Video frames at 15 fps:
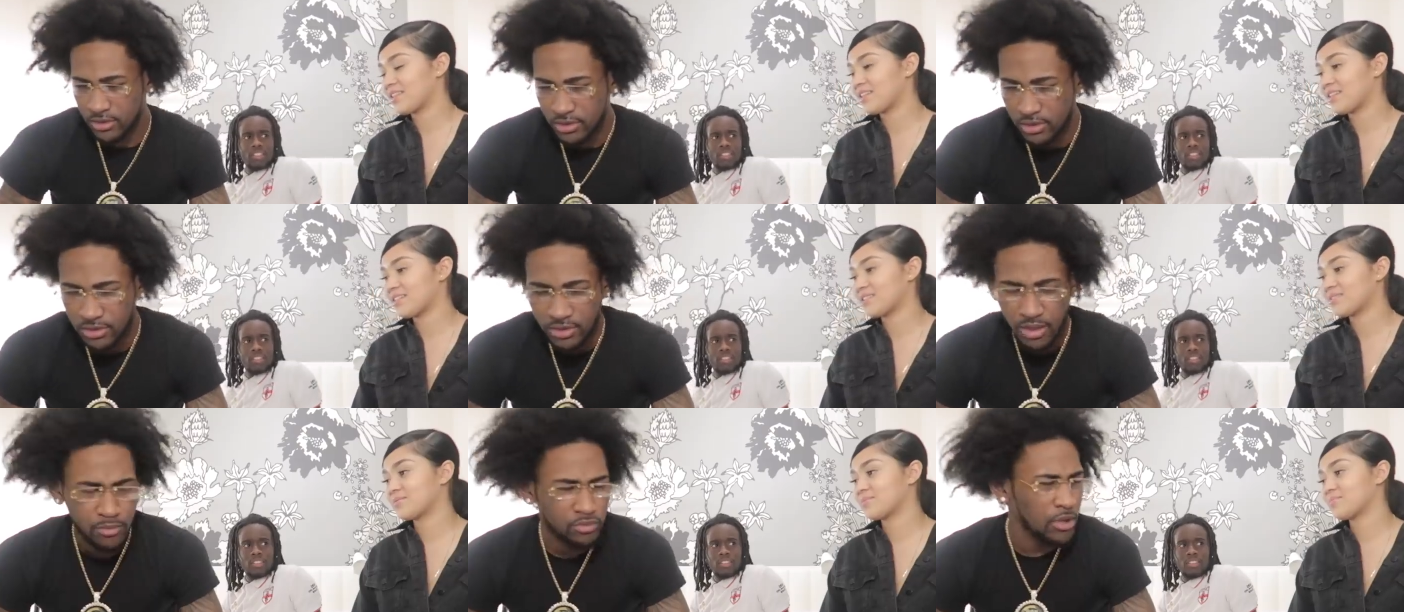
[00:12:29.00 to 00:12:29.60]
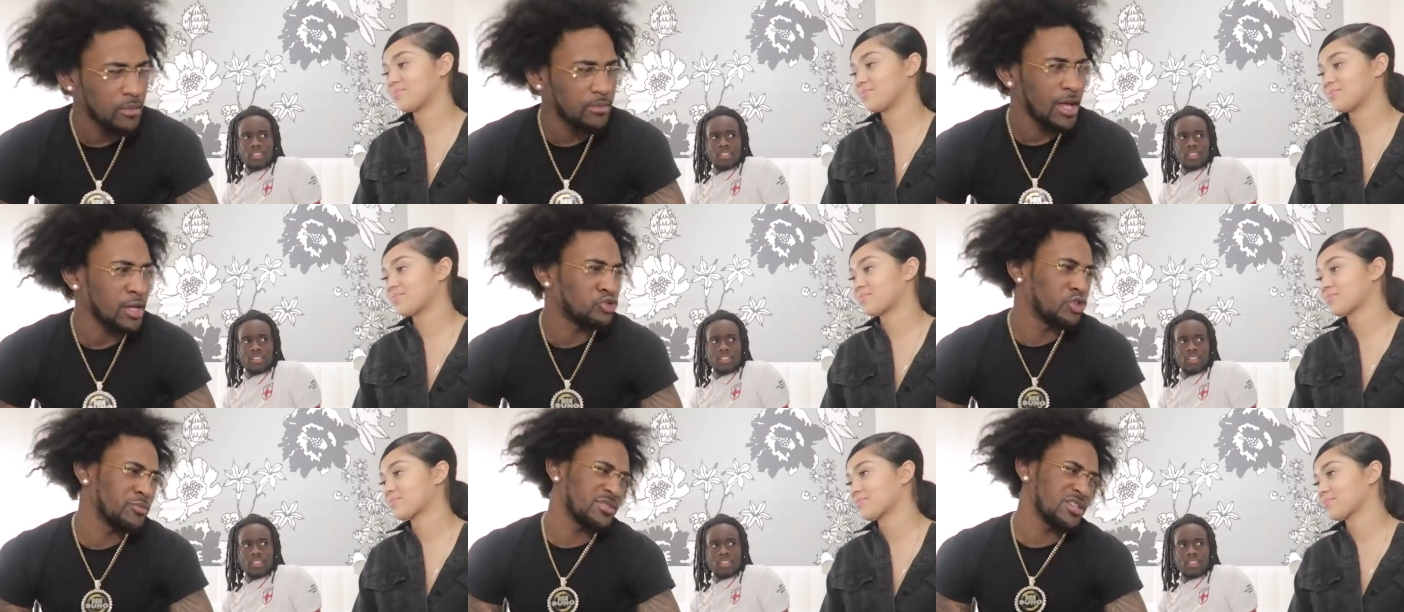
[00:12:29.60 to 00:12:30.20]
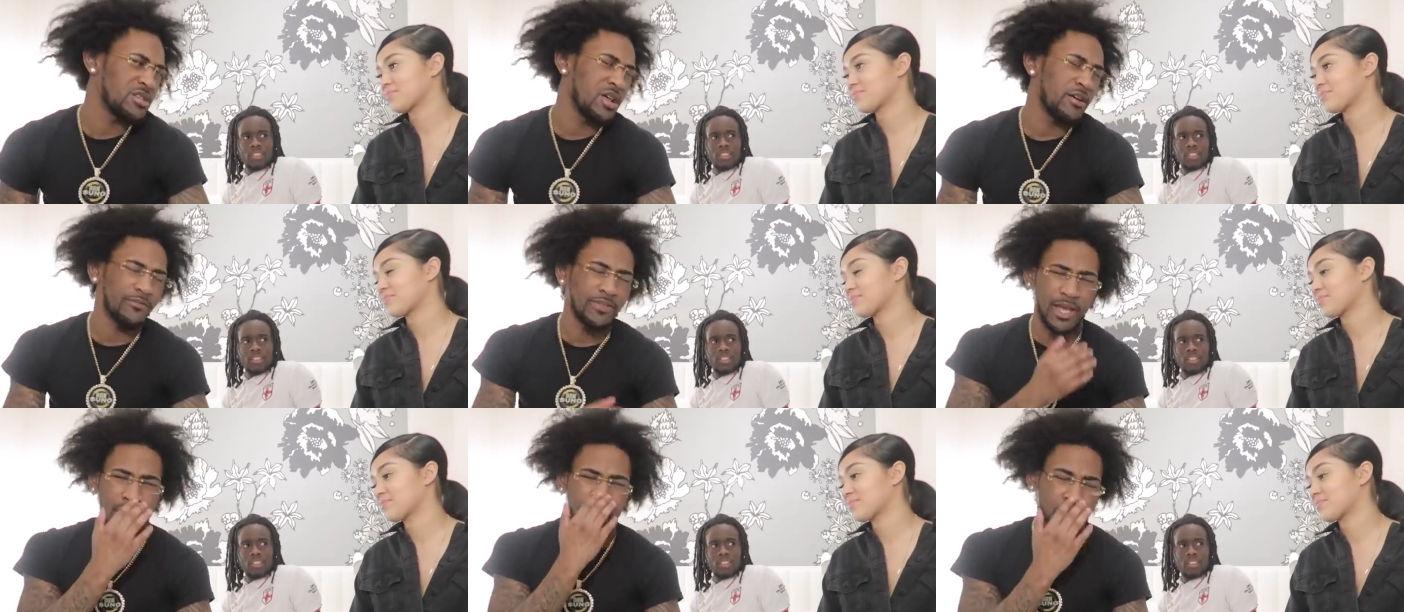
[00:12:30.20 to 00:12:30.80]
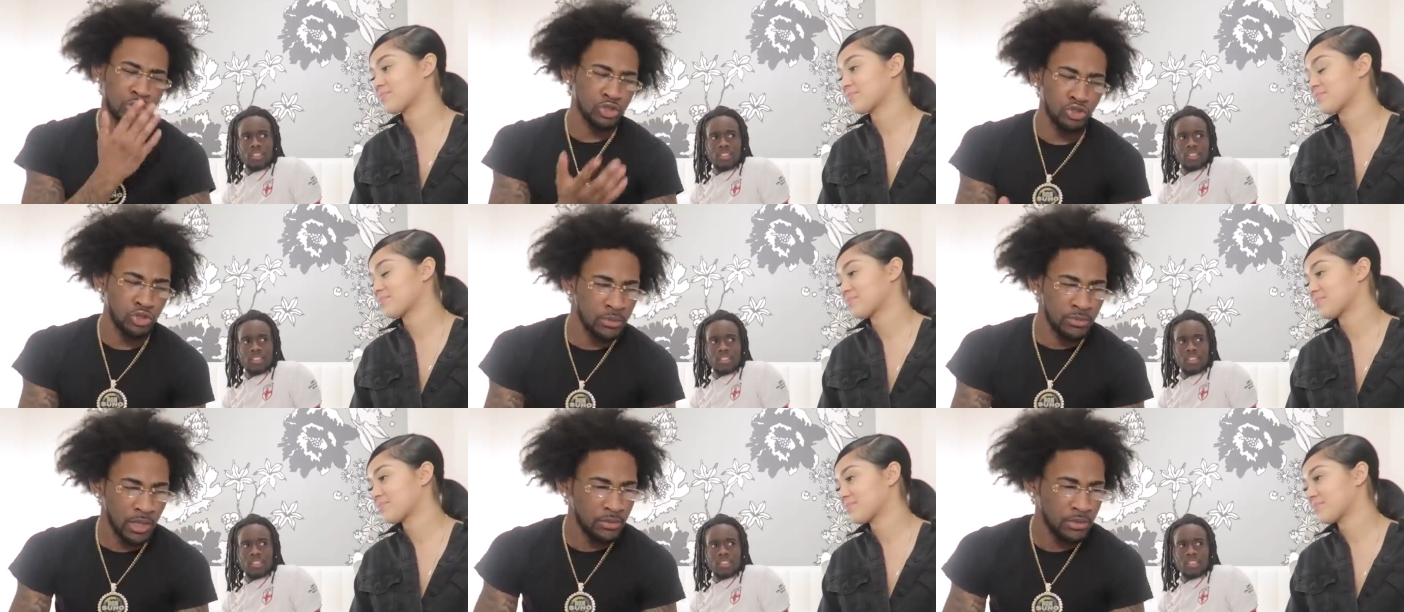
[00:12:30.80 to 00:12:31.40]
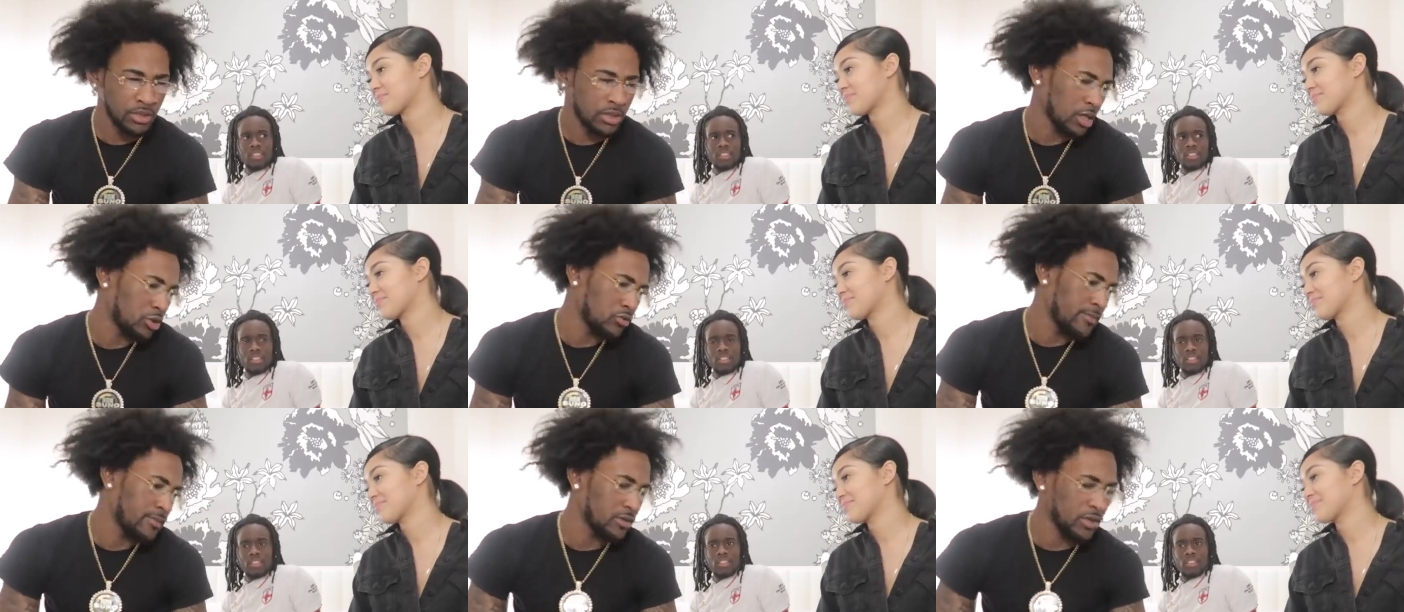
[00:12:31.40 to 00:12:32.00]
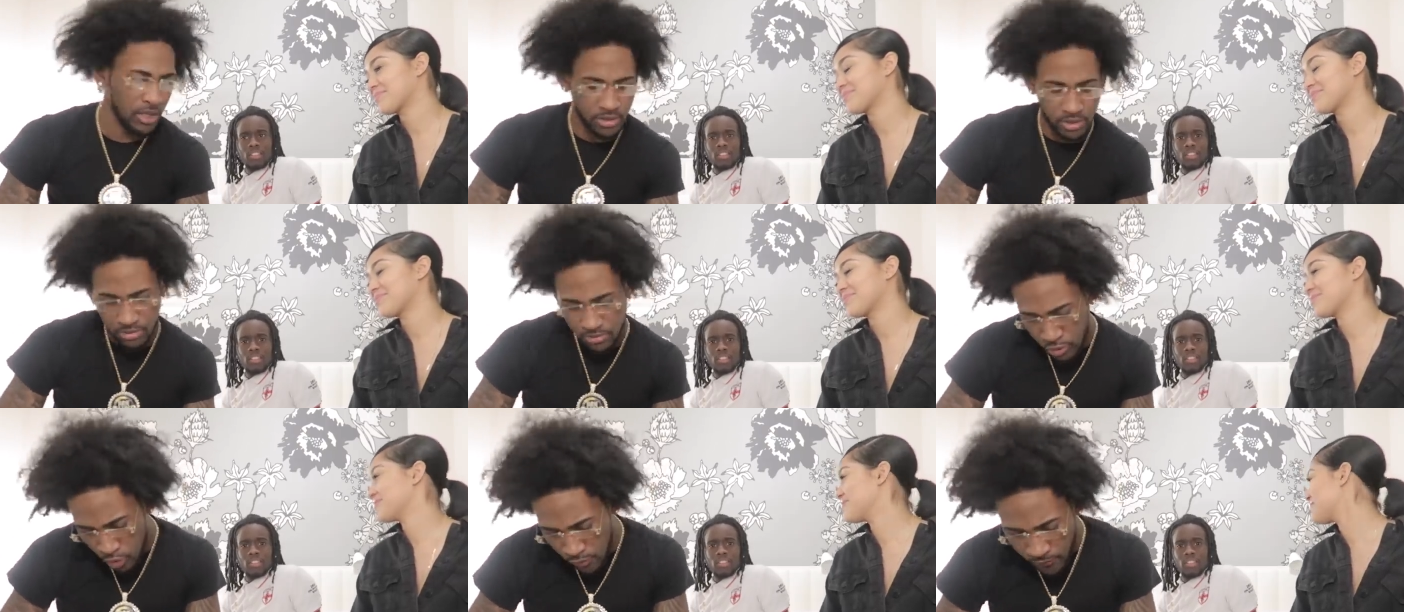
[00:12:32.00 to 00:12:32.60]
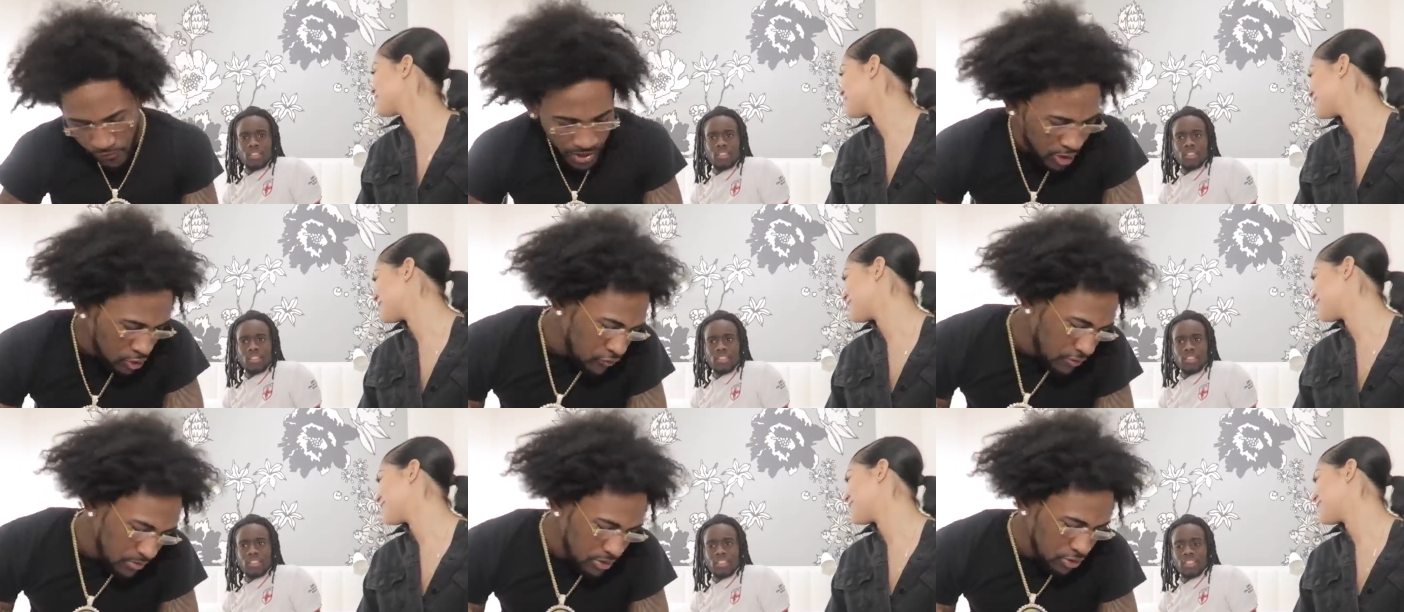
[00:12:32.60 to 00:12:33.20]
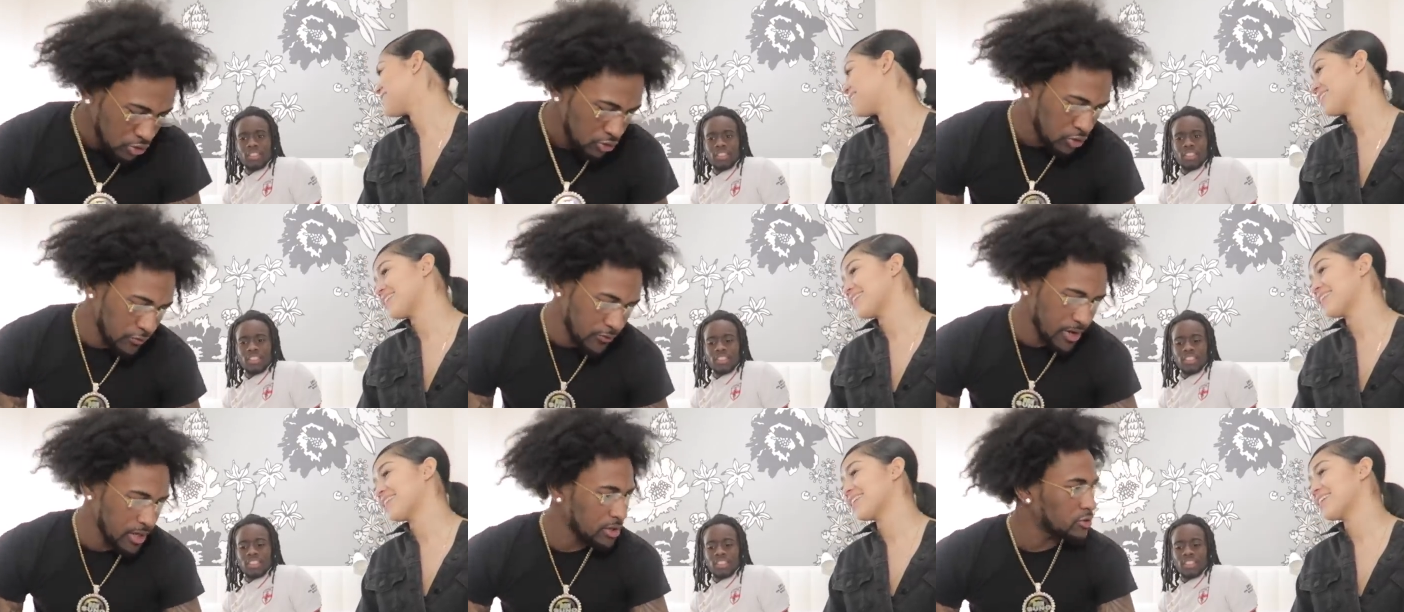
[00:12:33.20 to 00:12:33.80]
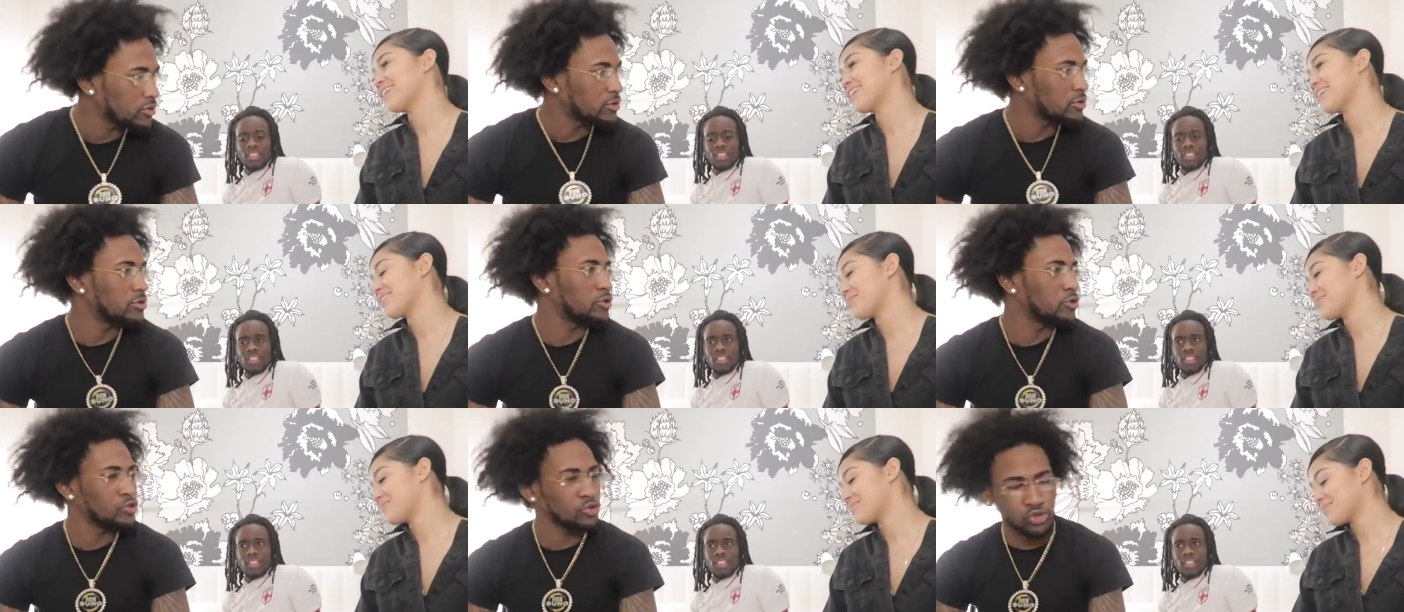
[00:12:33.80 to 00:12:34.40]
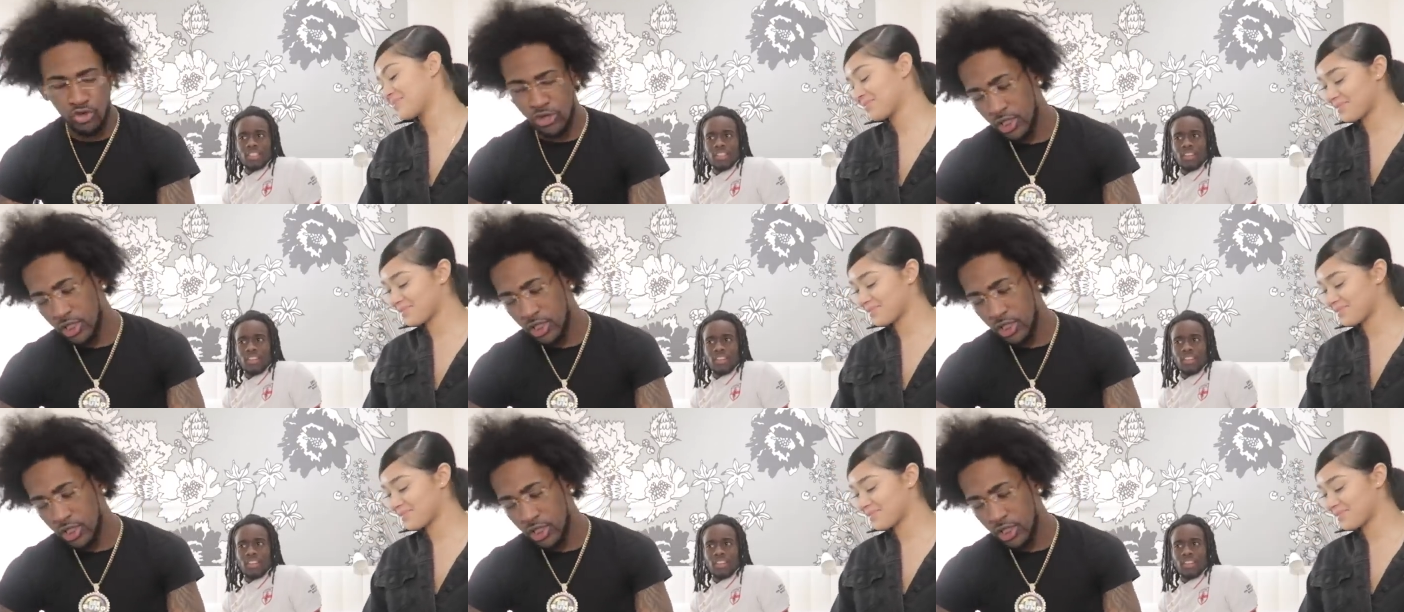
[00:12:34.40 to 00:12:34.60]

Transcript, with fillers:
Speaker 1: I'm, I'm not drippy enough. Like, I got the drip. I was like, you be like I'm old white. You feel me? Little off white, little little